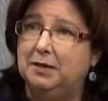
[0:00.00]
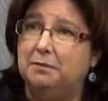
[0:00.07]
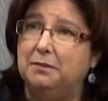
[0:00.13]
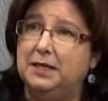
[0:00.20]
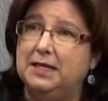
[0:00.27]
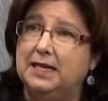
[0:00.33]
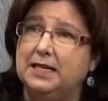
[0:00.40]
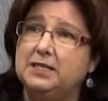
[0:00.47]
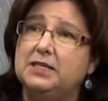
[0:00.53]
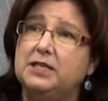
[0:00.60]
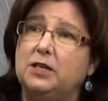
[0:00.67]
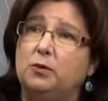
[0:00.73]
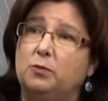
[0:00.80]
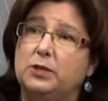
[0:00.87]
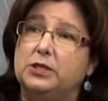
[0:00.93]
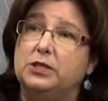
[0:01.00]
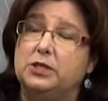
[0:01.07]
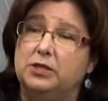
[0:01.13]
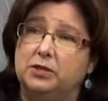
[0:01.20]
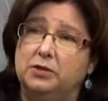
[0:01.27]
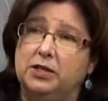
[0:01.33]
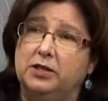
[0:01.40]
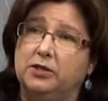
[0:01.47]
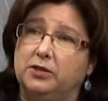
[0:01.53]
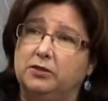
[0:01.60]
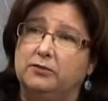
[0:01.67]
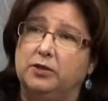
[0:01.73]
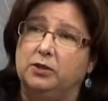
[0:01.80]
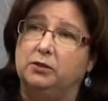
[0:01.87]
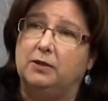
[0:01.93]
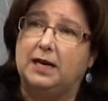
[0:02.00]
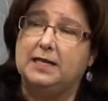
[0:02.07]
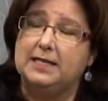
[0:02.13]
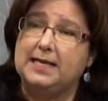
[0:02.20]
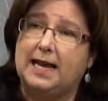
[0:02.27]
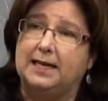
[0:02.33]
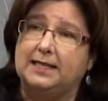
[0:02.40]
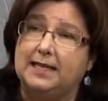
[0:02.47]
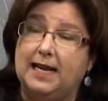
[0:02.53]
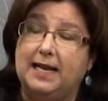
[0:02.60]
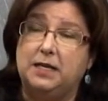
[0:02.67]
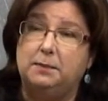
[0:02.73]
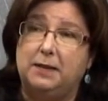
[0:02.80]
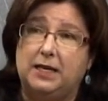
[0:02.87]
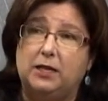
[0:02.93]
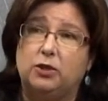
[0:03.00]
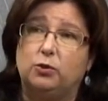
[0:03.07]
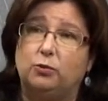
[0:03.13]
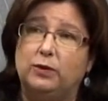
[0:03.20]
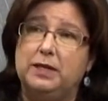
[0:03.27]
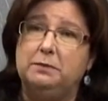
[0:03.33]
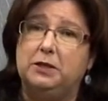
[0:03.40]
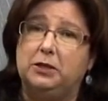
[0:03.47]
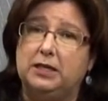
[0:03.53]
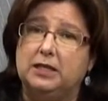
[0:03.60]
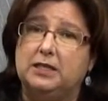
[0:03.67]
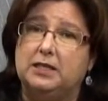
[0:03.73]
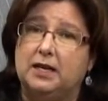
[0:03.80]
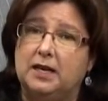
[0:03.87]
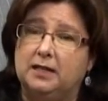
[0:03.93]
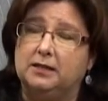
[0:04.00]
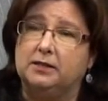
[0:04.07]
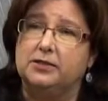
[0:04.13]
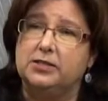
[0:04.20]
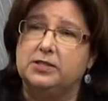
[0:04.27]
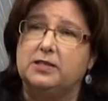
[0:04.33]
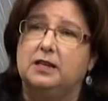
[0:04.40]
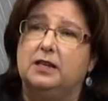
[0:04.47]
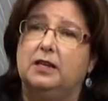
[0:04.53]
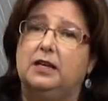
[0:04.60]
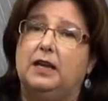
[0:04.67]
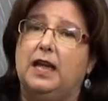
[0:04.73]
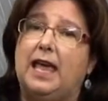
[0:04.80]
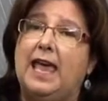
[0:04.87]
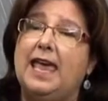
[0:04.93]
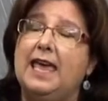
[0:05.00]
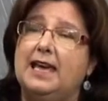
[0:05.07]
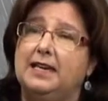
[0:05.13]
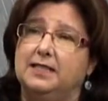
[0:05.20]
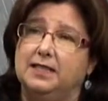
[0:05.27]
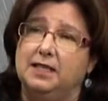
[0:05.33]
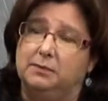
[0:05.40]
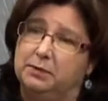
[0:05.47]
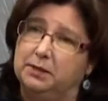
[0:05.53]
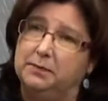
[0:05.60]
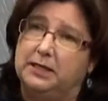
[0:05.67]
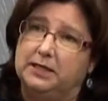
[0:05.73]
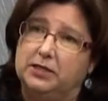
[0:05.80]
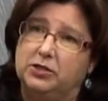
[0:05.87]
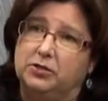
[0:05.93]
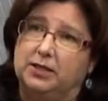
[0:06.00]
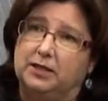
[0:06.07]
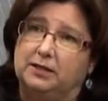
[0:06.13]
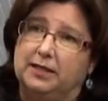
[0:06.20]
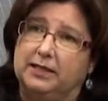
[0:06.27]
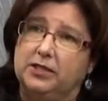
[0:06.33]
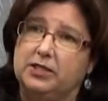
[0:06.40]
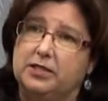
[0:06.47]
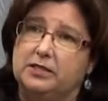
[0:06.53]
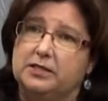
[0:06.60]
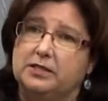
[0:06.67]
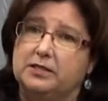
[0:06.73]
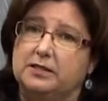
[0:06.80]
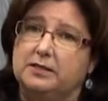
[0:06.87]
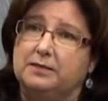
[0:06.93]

Modesto was sued under the Voter Rights Act and had to pay $3 million and implement district elections.